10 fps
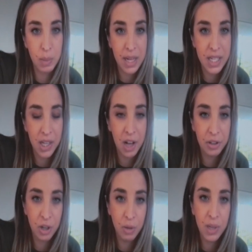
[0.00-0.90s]
up your mental
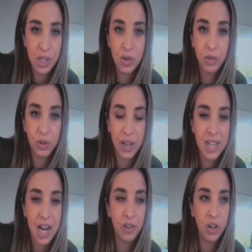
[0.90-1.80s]
health too because you never really have
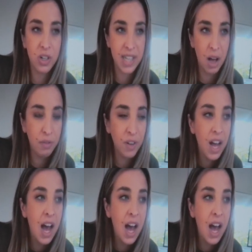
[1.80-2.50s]
time for yourself.